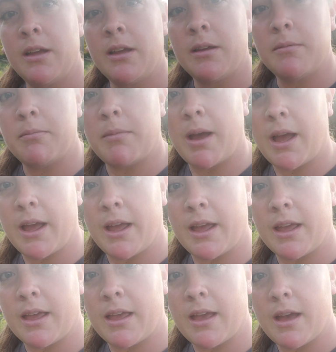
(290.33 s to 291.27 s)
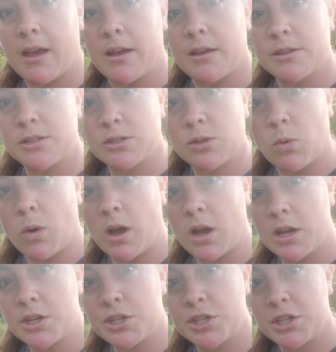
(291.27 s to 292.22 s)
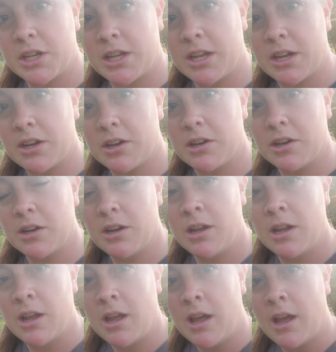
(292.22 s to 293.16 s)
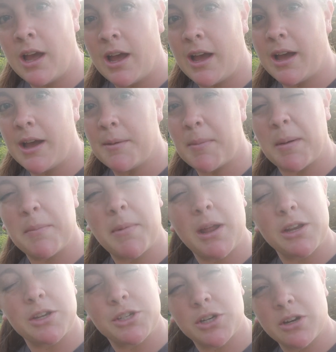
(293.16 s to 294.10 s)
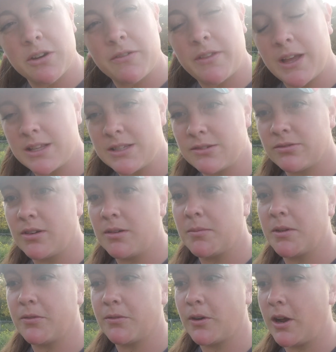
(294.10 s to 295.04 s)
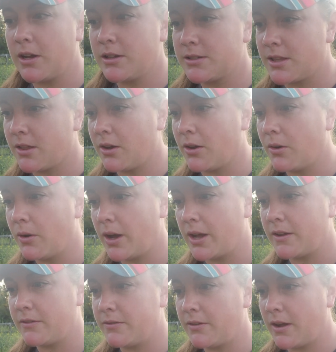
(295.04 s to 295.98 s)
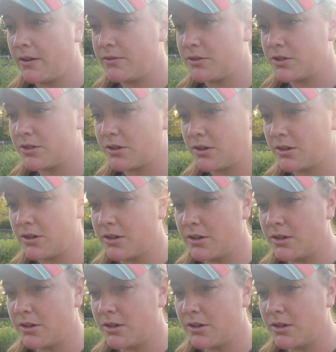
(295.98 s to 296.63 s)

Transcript: my squash here. I'm not sure if that's from the frost though. I've just started to